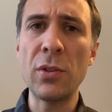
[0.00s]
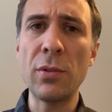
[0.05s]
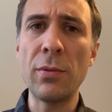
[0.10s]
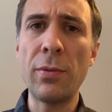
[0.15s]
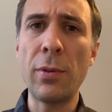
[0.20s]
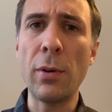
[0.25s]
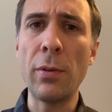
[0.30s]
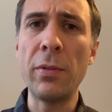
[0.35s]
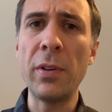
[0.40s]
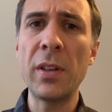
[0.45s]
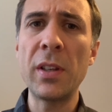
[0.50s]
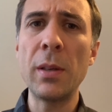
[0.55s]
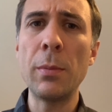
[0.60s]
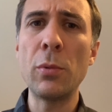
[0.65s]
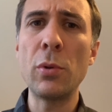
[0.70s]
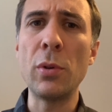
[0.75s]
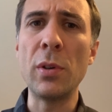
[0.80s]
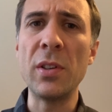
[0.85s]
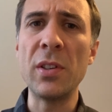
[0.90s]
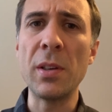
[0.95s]
fall victim
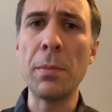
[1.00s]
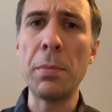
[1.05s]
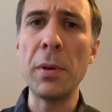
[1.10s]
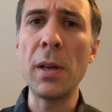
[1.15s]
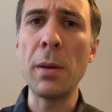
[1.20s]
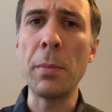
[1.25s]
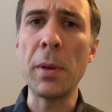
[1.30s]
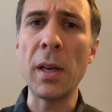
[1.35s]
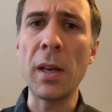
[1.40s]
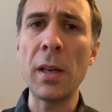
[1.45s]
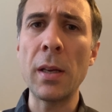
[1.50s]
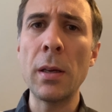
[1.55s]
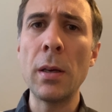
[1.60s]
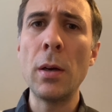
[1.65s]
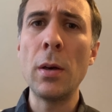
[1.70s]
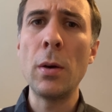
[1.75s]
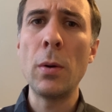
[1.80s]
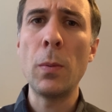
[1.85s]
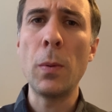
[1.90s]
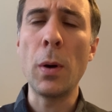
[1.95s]
to this epidemic.
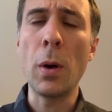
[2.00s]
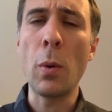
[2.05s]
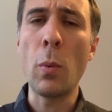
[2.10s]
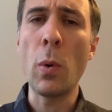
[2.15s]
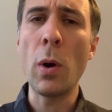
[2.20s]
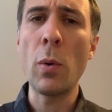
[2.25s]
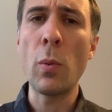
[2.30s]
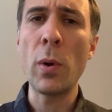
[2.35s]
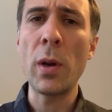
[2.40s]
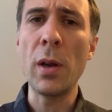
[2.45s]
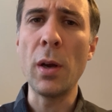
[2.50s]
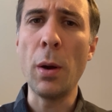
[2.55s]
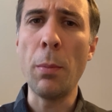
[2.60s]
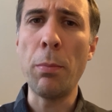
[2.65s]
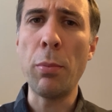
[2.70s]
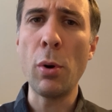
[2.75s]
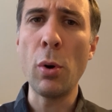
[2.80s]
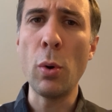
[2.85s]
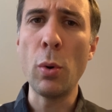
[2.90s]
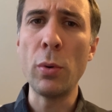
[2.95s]
Well, while we
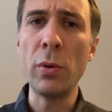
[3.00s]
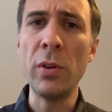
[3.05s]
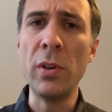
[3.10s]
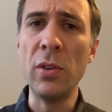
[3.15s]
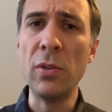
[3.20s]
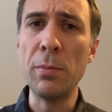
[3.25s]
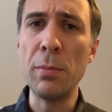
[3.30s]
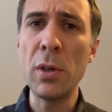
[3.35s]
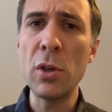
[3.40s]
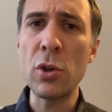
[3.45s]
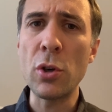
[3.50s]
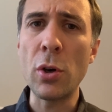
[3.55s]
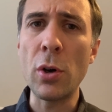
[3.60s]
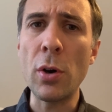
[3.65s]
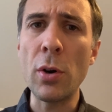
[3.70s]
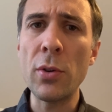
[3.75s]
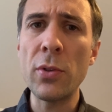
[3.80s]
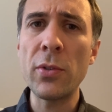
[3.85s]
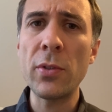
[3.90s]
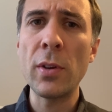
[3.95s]
upload these
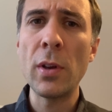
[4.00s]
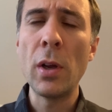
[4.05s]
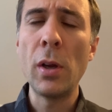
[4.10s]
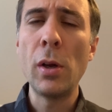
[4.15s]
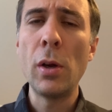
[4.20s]
measures,